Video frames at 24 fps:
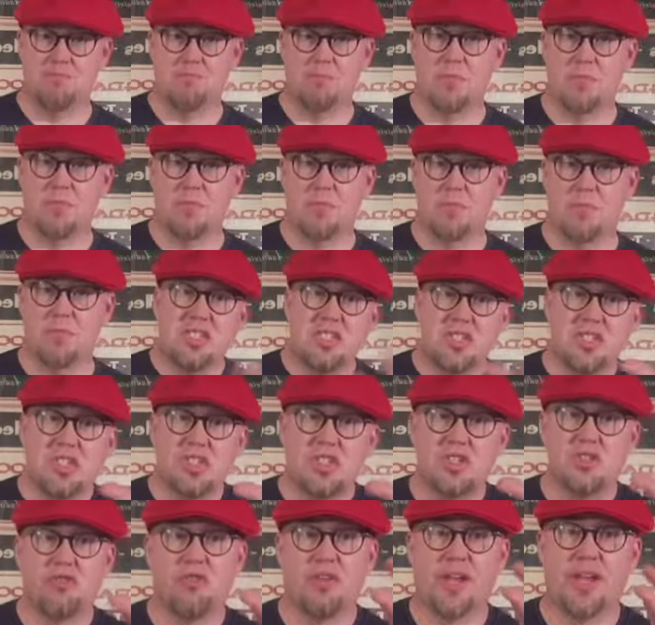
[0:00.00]
He doesn't
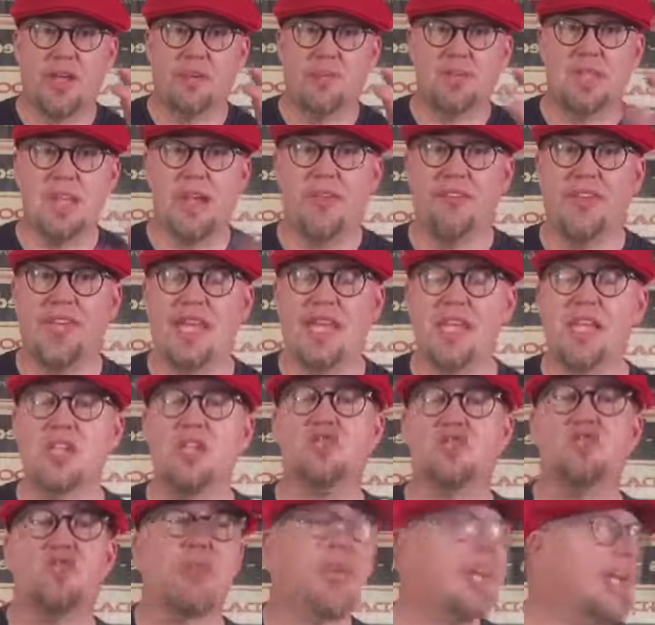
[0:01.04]
just shrink himself, he can
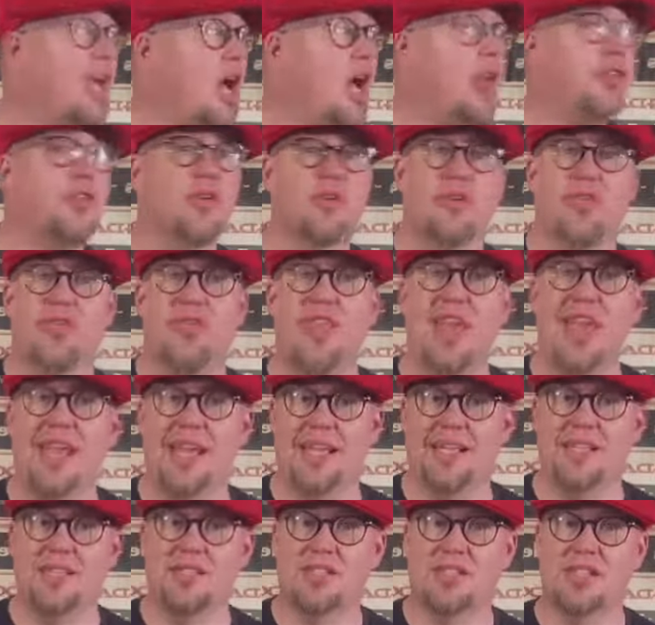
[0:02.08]
shrink other
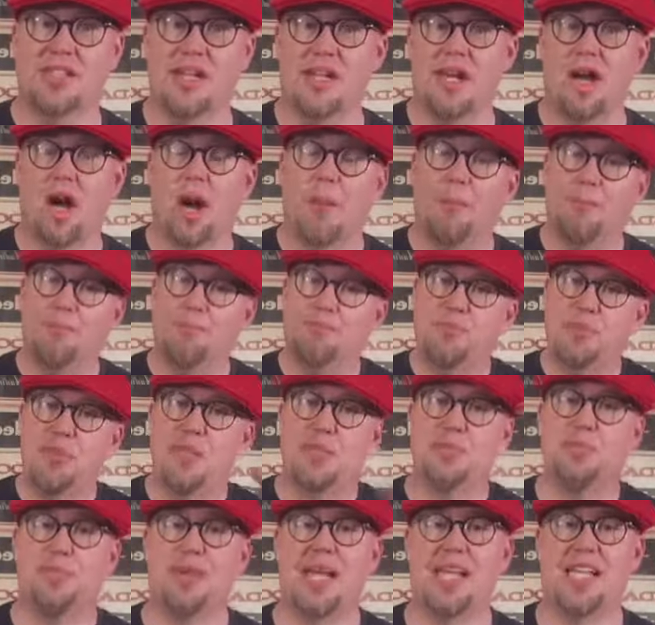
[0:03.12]
things
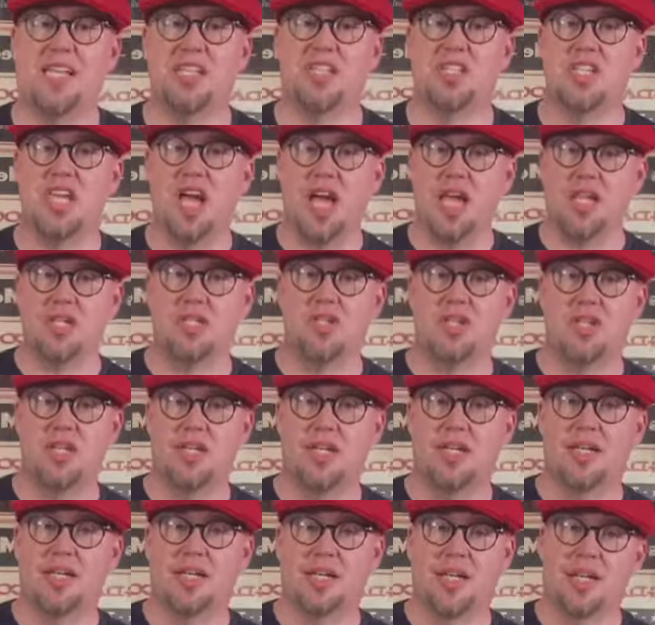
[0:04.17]
just by his touch.
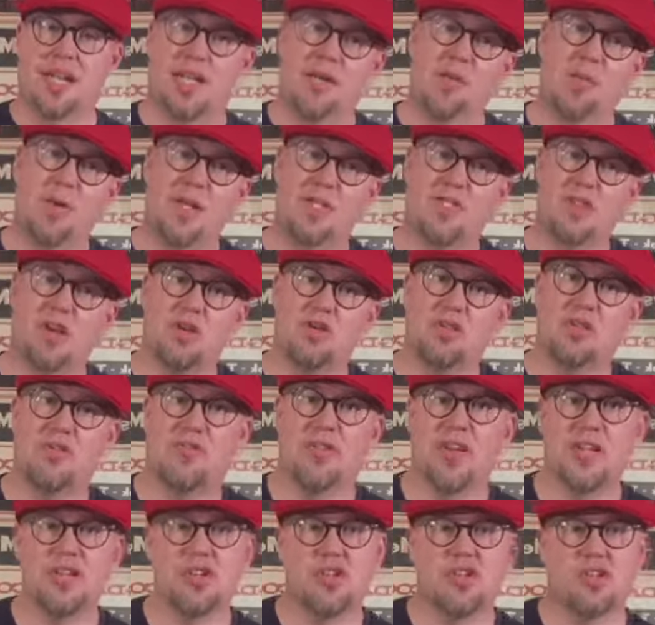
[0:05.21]
In West Coast
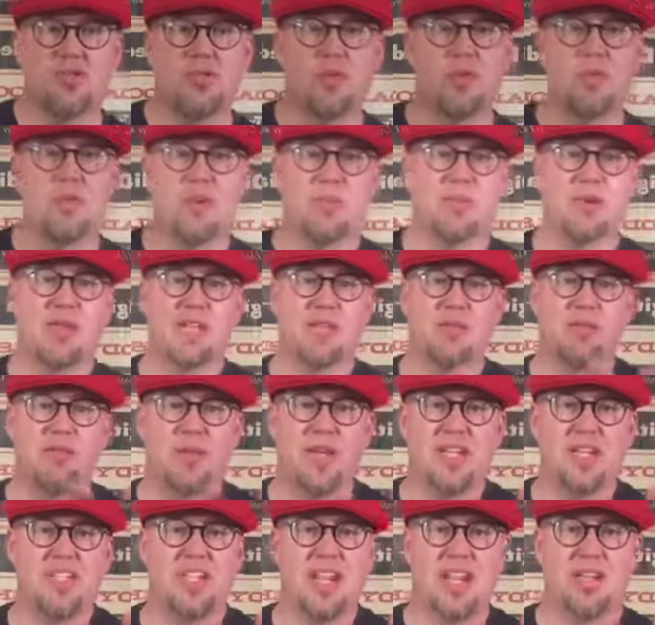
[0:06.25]
Avengers, you remember he
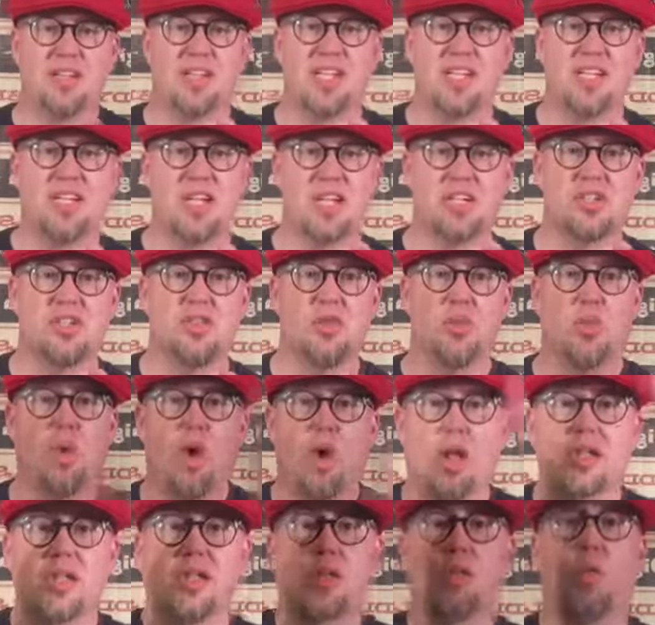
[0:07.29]
reached out and he touched the
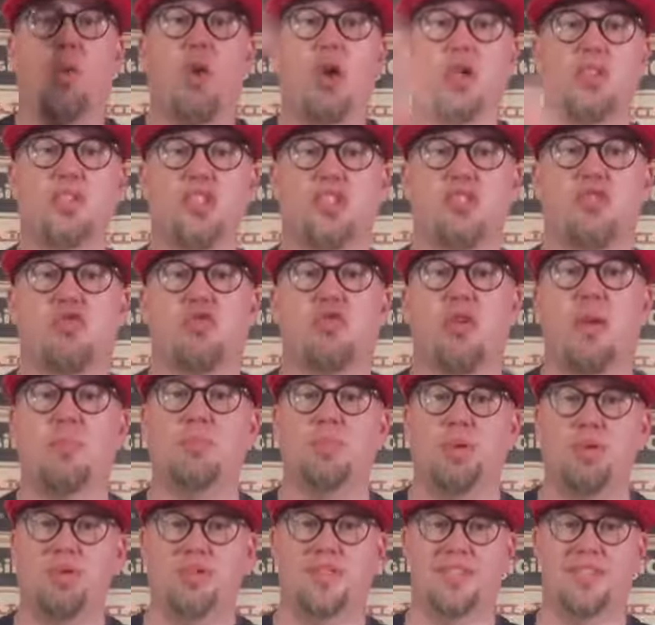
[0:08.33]
wall and the wall just crumbled.